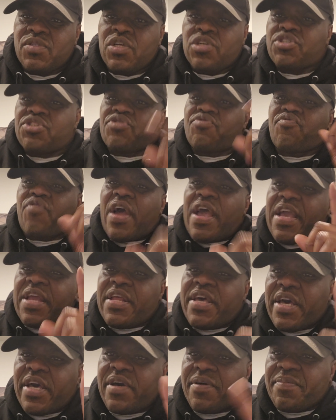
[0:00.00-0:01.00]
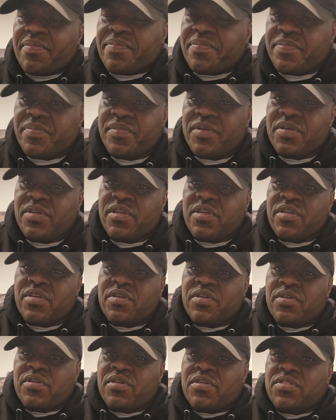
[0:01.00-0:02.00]
Trade him
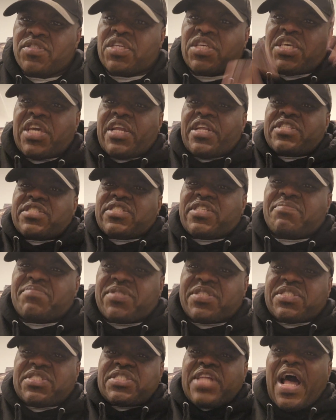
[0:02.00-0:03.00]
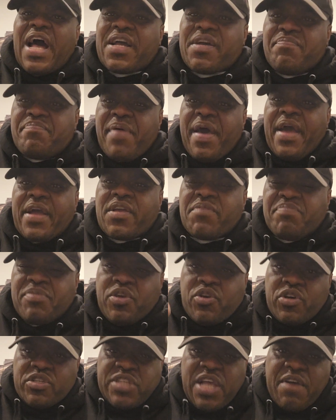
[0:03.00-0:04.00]
to get us some stock back
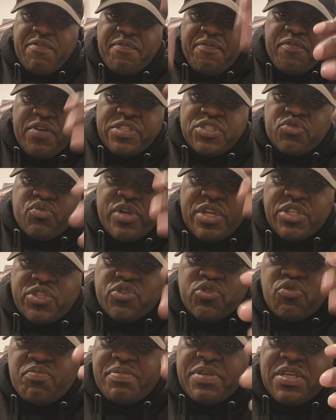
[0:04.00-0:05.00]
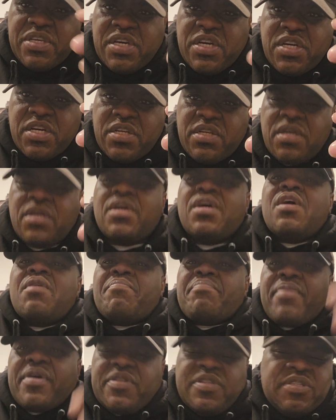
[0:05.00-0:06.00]
because our front 22 be good,
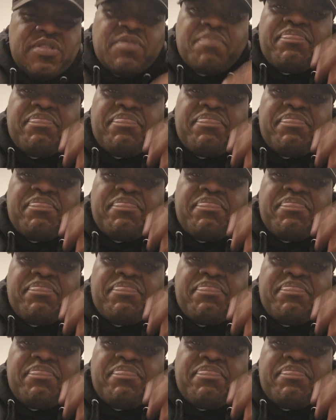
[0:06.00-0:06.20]
but the